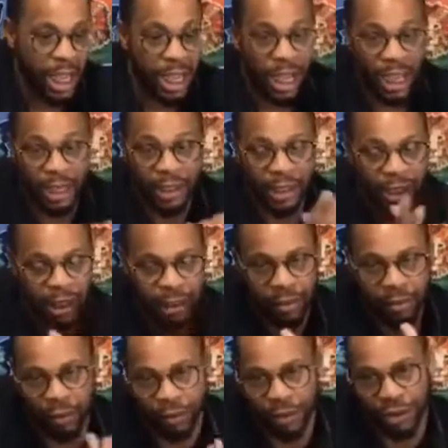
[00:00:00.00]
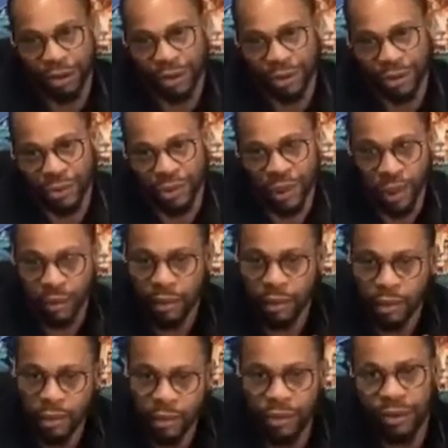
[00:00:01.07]
And at The Book Merchants, we are the
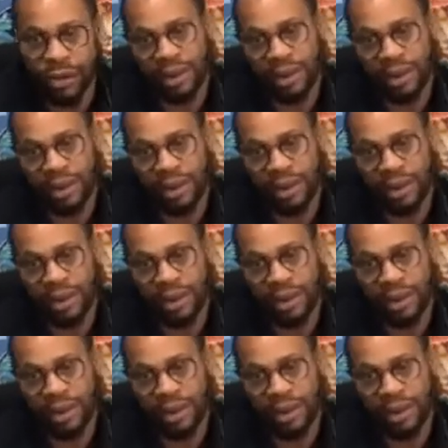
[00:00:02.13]
local